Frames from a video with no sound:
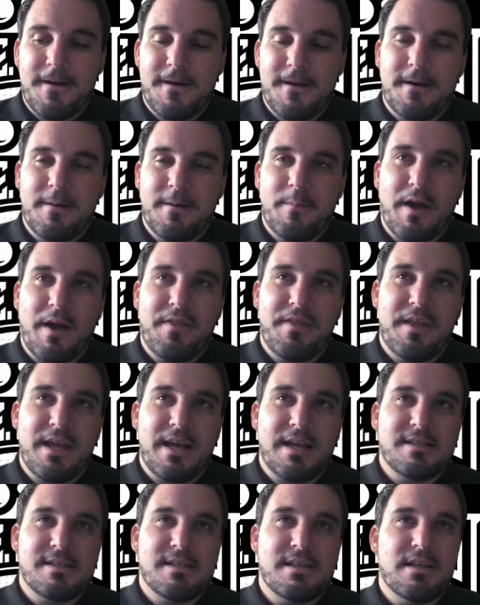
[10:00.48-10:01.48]
I think
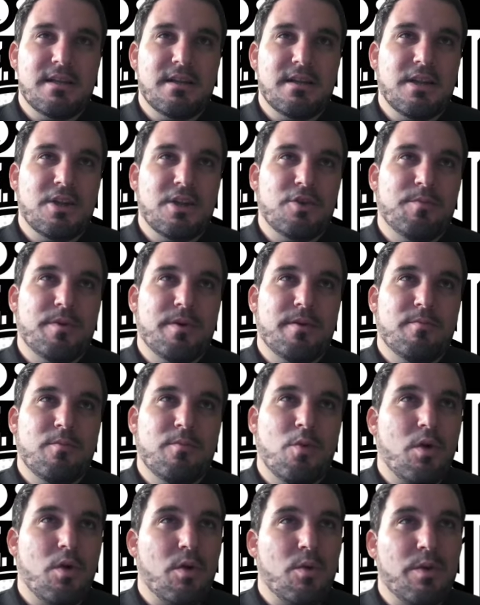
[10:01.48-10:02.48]
I see it a little bit
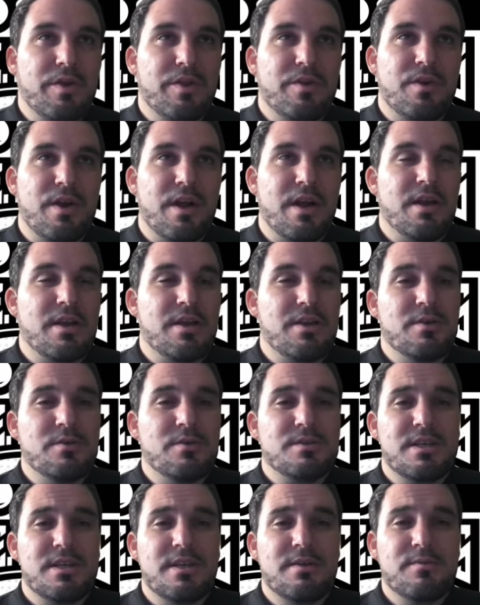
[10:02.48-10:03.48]
more with your
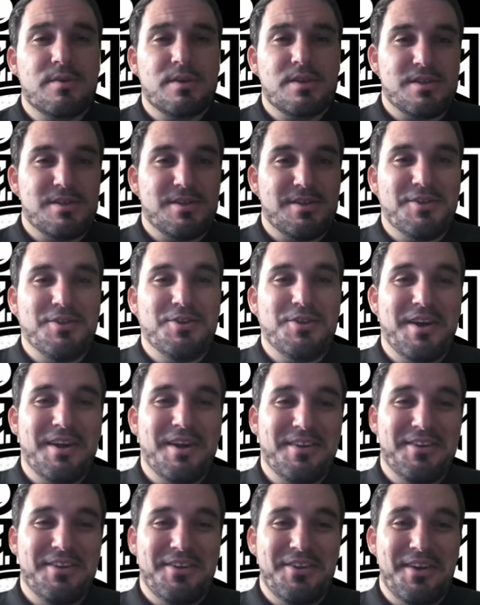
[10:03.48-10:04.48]
AAU team because
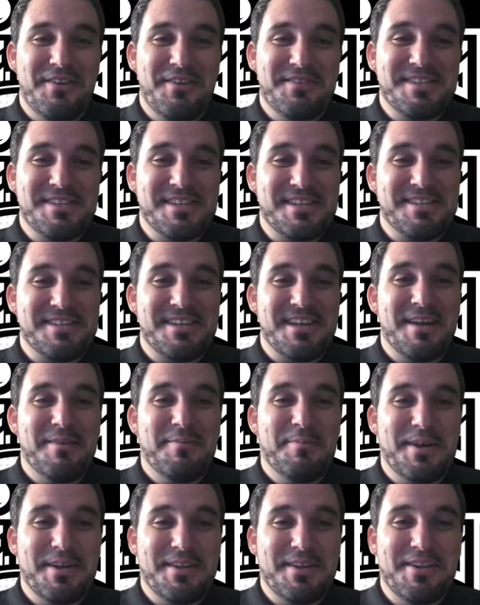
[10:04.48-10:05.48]
you have a
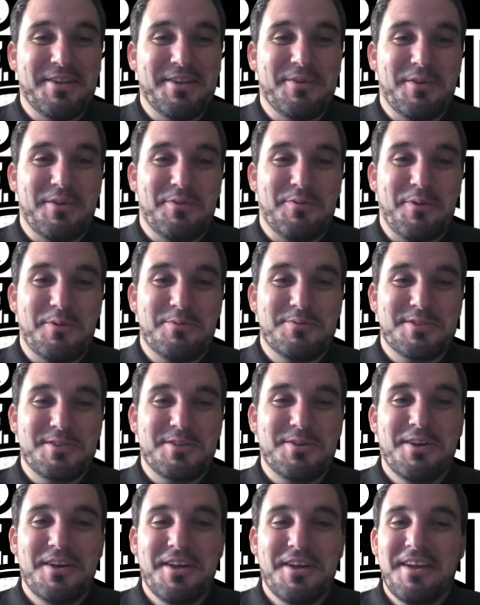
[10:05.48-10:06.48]
6'9" big that you can throw to.
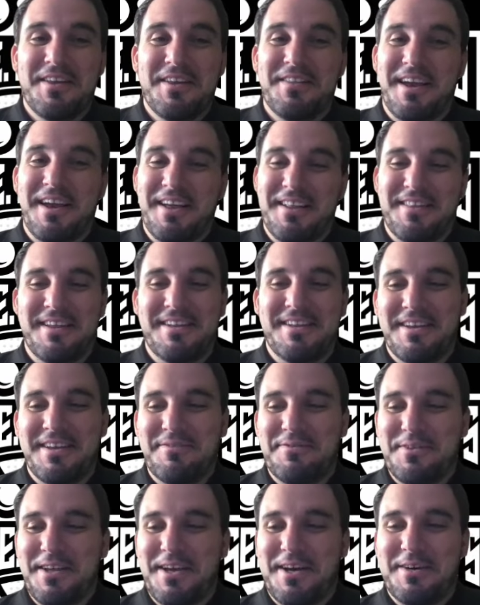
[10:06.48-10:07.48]
That
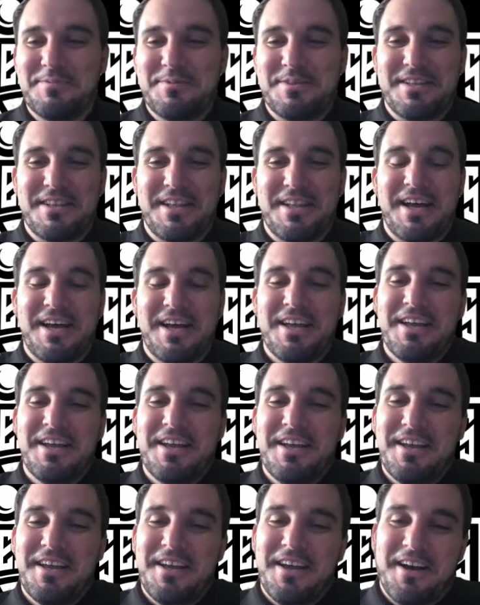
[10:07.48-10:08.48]
definitely helps a lot.
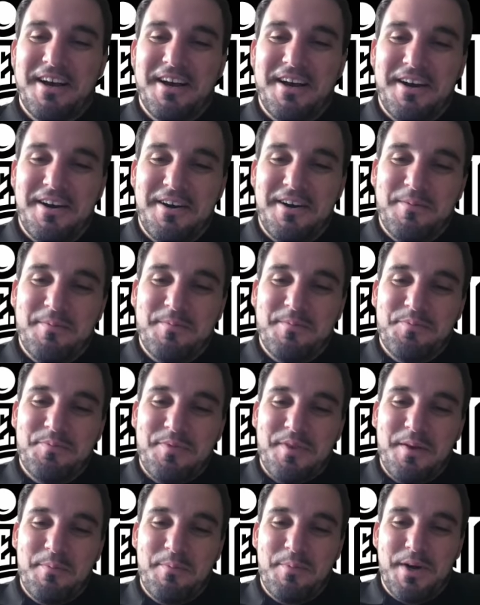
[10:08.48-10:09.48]
I
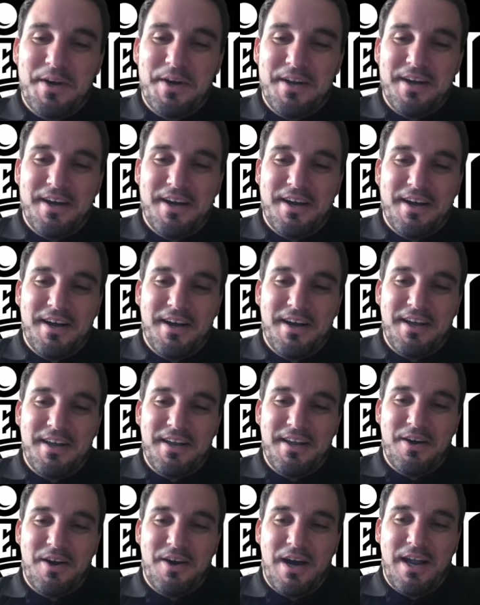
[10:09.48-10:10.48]

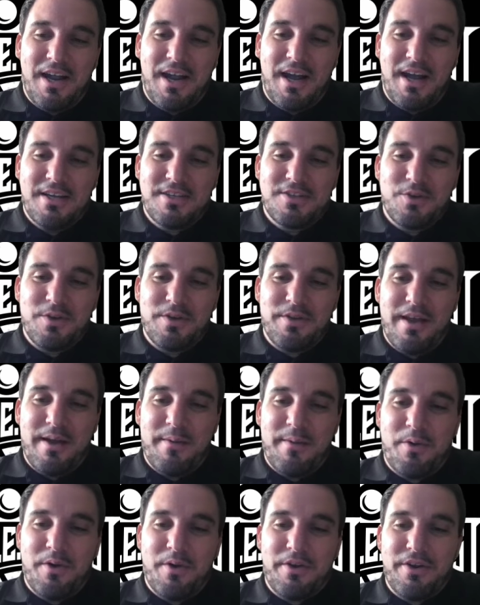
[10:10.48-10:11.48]
enjoyed
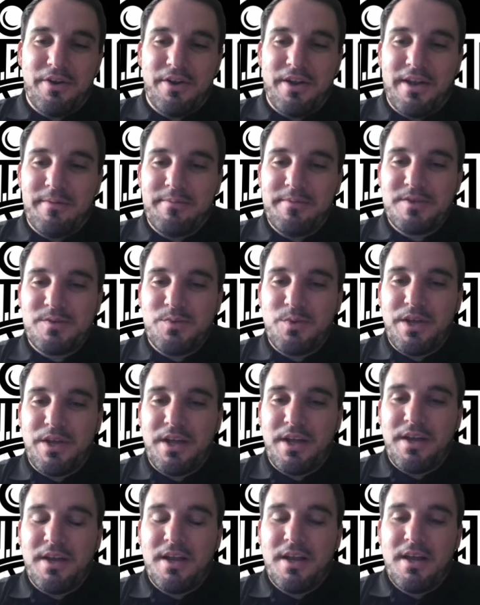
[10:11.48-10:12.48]
that part of your game this
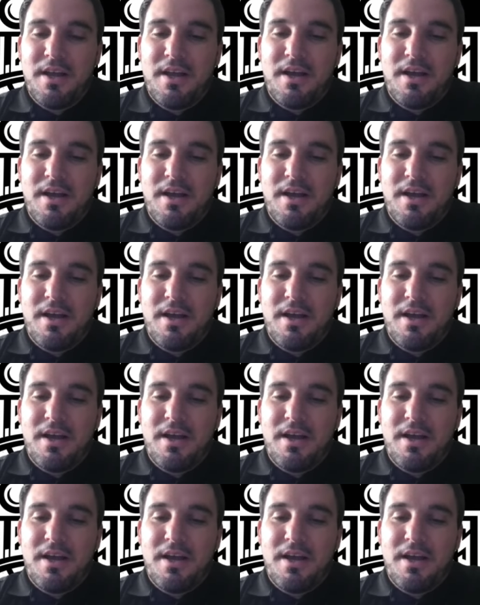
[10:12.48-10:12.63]
weekend.